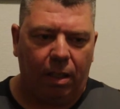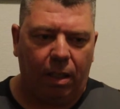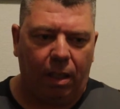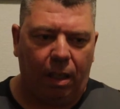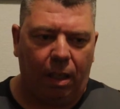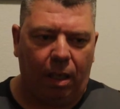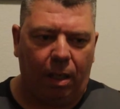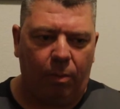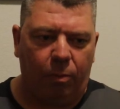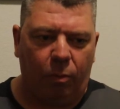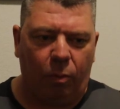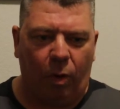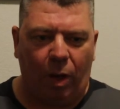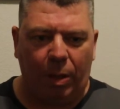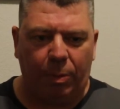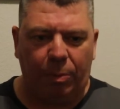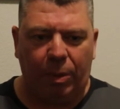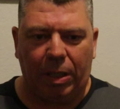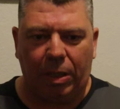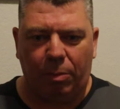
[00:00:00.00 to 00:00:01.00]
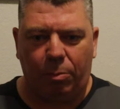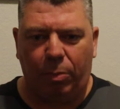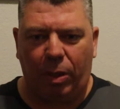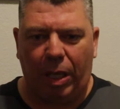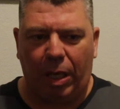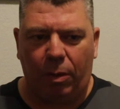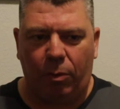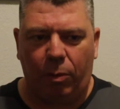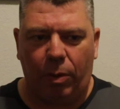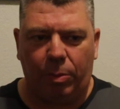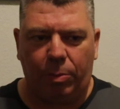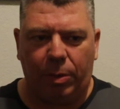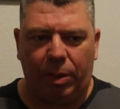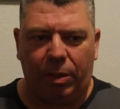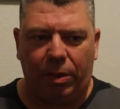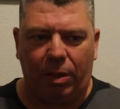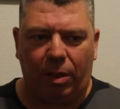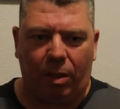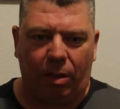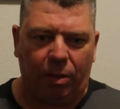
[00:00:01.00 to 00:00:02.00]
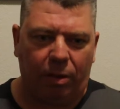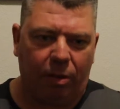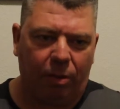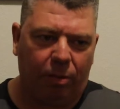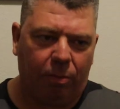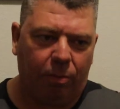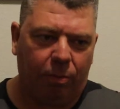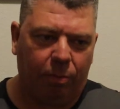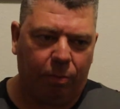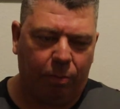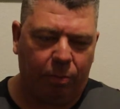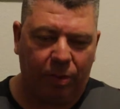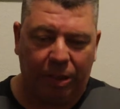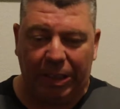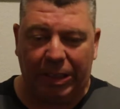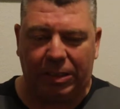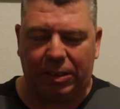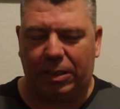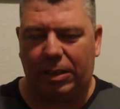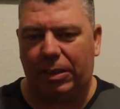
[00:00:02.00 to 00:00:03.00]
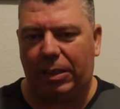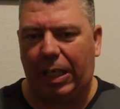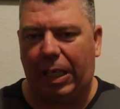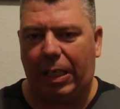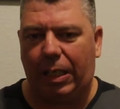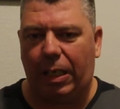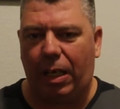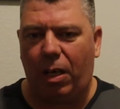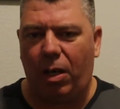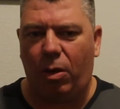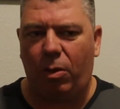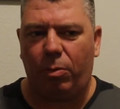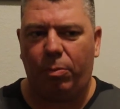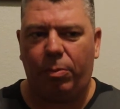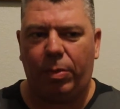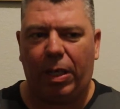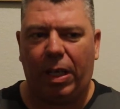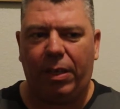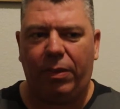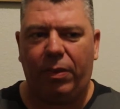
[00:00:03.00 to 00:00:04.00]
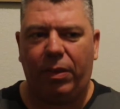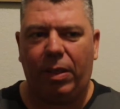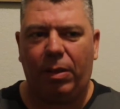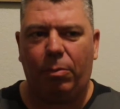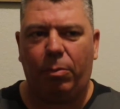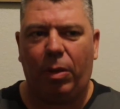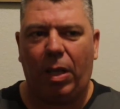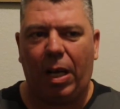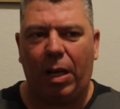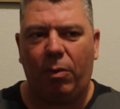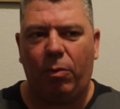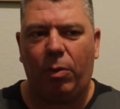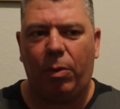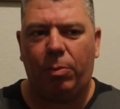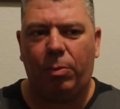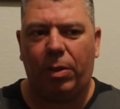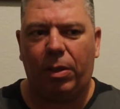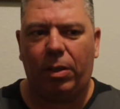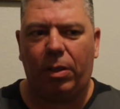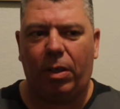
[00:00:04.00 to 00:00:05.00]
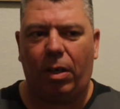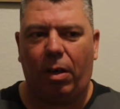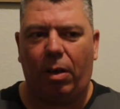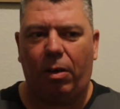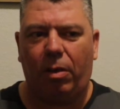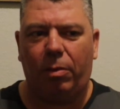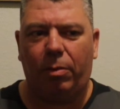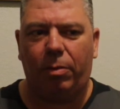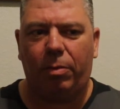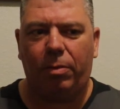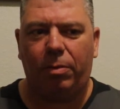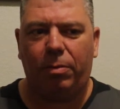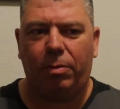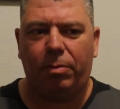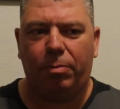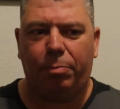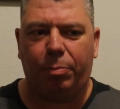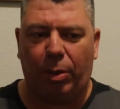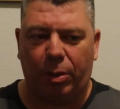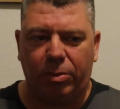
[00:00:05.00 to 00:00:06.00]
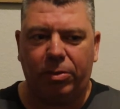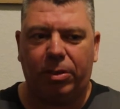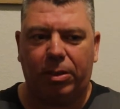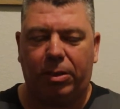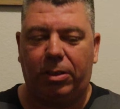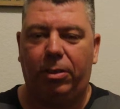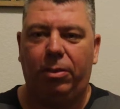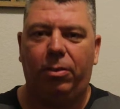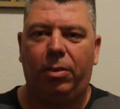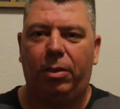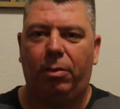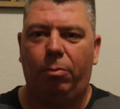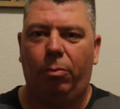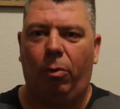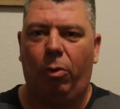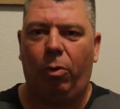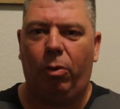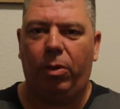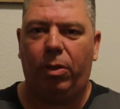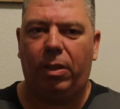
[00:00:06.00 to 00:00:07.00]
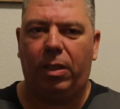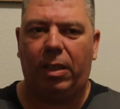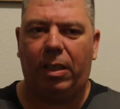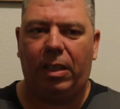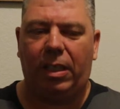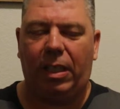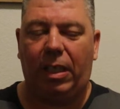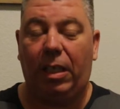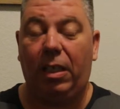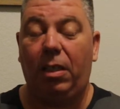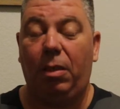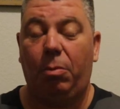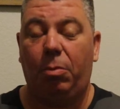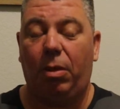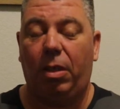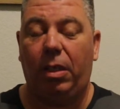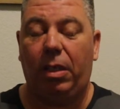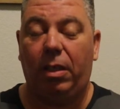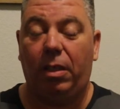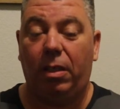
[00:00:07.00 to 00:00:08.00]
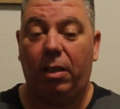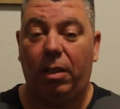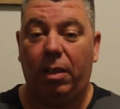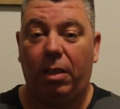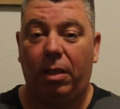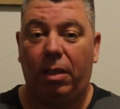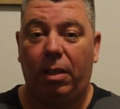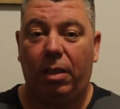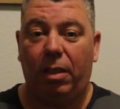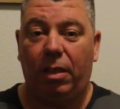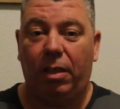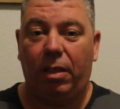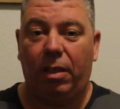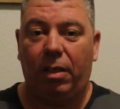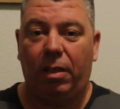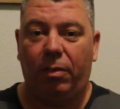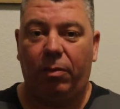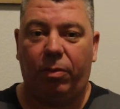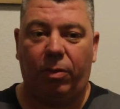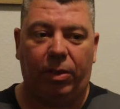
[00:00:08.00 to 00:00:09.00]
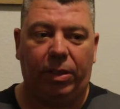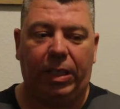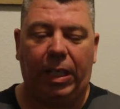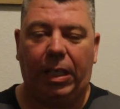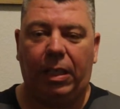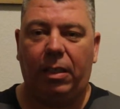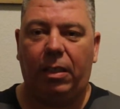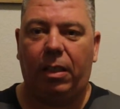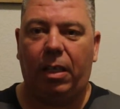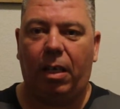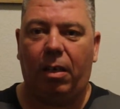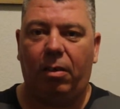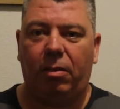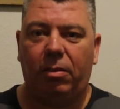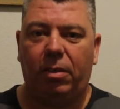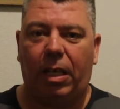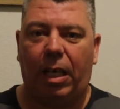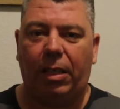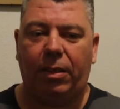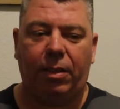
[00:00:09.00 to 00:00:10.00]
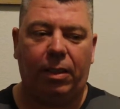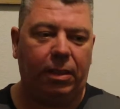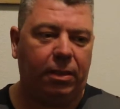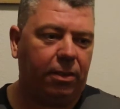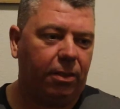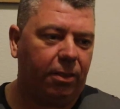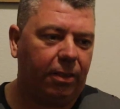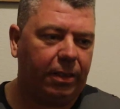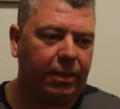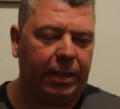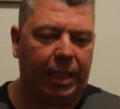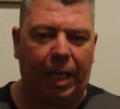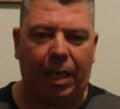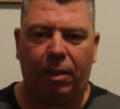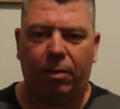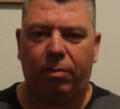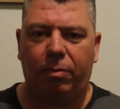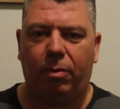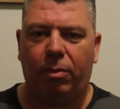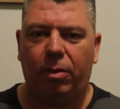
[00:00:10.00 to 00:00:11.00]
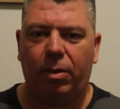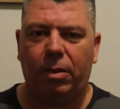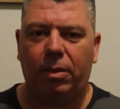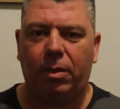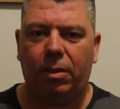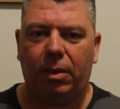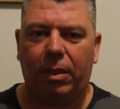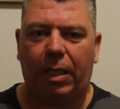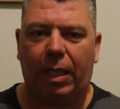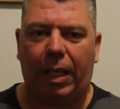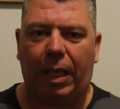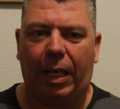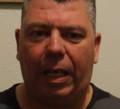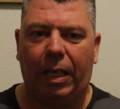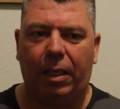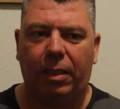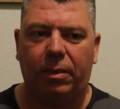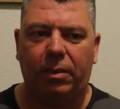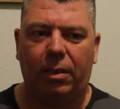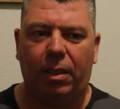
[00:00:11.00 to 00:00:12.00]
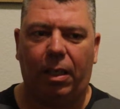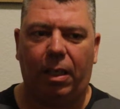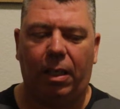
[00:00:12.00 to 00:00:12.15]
white men and black women are the least to date out, but I think black women are persecuted more than anybody for dating out. I think they're attacked for it, and